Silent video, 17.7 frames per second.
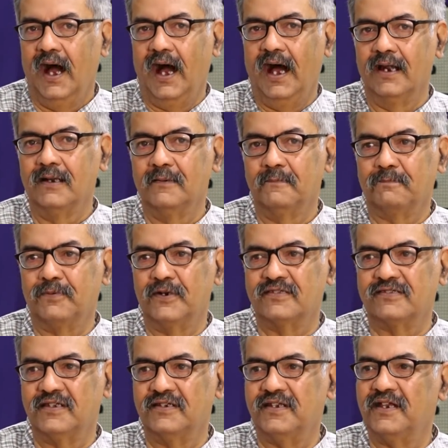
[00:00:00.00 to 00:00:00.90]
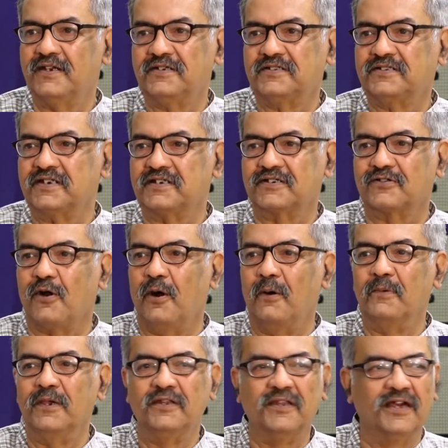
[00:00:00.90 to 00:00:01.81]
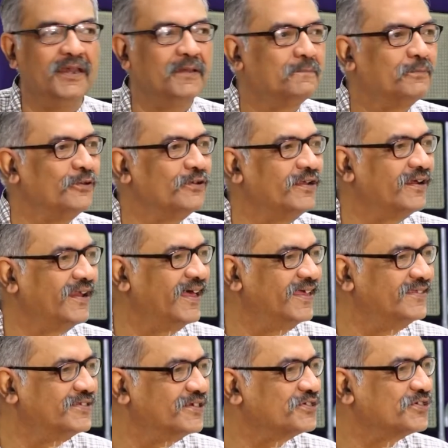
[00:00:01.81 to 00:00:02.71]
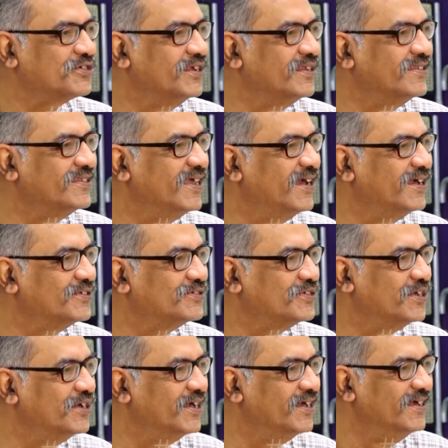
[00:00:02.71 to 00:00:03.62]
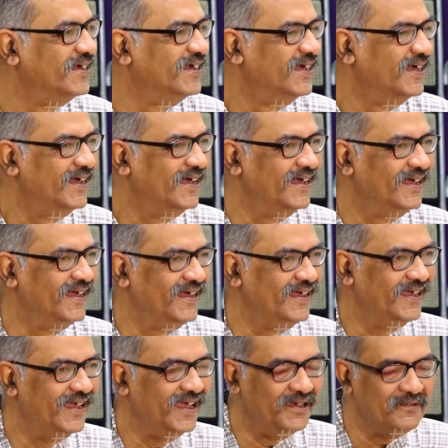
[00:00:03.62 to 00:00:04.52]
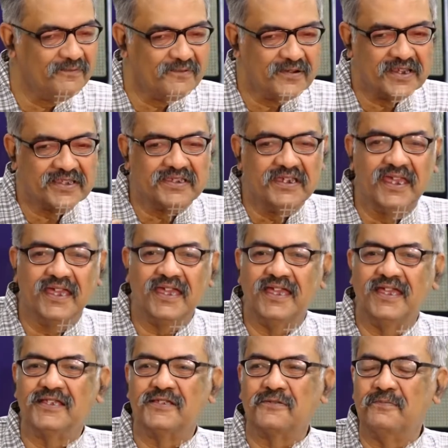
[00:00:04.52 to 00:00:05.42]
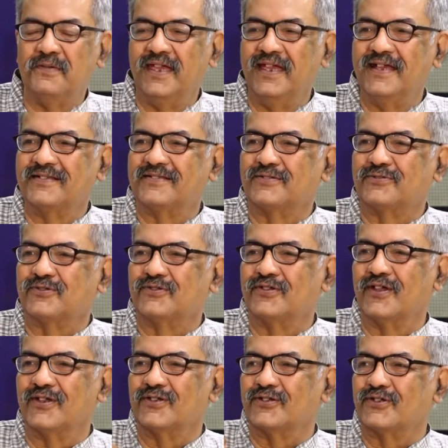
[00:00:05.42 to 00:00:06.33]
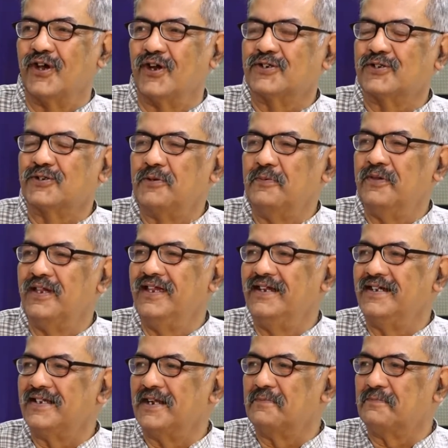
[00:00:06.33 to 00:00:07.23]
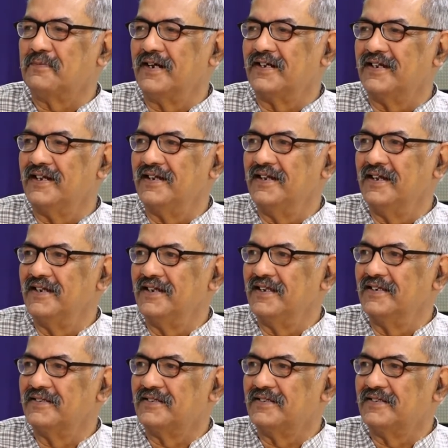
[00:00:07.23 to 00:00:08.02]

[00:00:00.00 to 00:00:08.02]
unprecedented communal polarization, there's everything is being sought to be interpreted in the